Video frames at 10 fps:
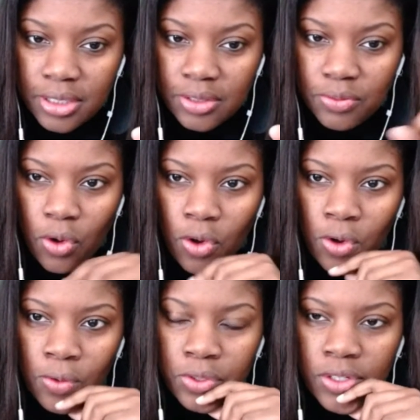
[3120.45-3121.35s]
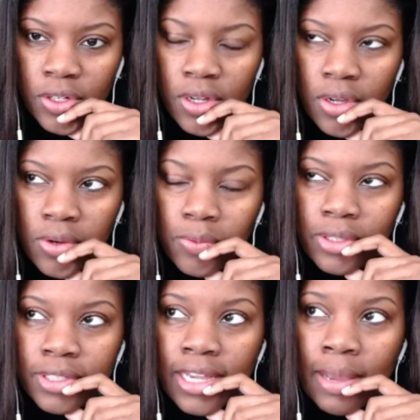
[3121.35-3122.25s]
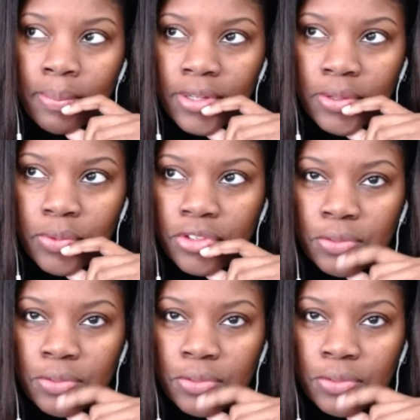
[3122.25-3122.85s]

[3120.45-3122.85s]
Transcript: involve what's happening with this